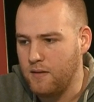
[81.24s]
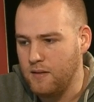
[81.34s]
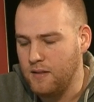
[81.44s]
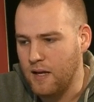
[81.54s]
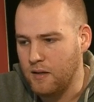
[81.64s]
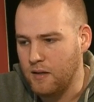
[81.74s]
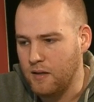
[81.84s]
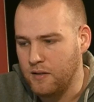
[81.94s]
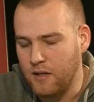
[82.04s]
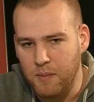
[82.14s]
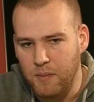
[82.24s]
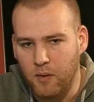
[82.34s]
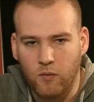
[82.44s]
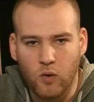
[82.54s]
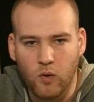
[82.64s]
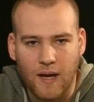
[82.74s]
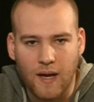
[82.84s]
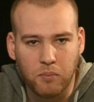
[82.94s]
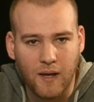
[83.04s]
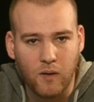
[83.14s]
yeah, there are people who like to
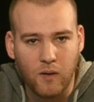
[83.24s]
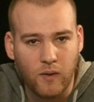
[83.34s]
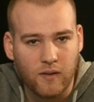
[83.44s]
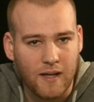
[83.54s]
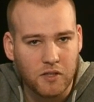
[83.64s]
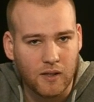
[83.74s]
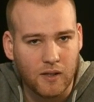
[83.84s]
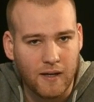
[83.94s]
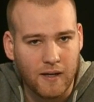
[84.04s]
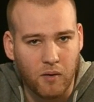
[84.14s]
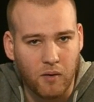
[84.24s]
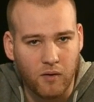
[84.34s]
play with an isolated pawn,